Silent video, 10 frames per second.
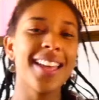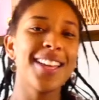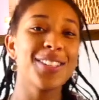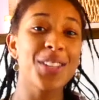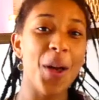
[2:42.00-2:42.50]

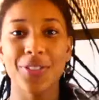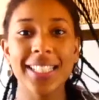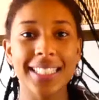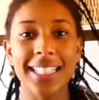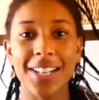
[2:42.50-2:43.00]
So
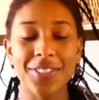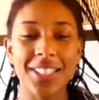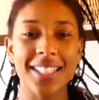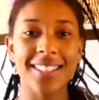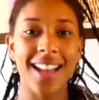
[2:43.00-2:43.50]
recently I've
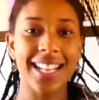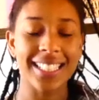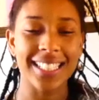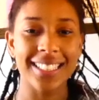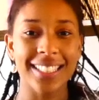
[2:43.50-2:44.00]
just
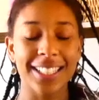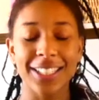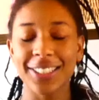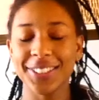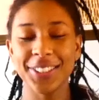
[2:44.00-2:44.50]
decided
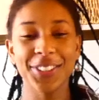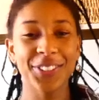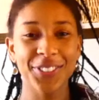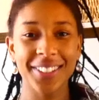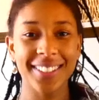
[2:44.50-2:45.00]

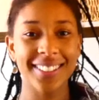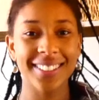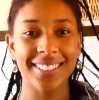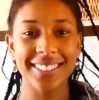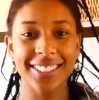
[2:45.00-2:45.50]
to
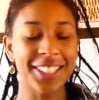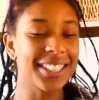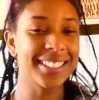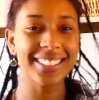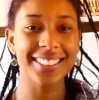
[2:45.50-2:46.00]

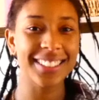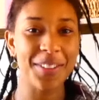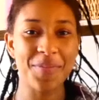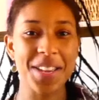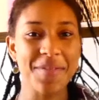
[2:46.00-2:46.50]
just
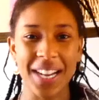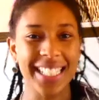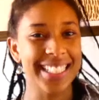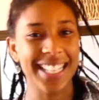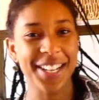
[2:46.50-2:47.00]
be
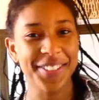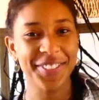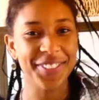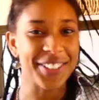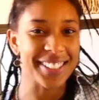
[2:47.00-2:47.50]
myself
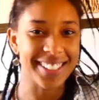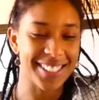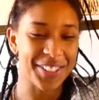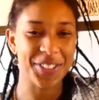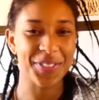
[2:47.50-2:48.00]
on
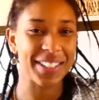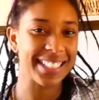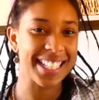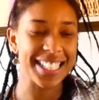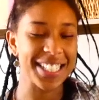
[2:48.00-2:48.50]
social
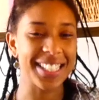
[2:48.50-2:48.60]
media,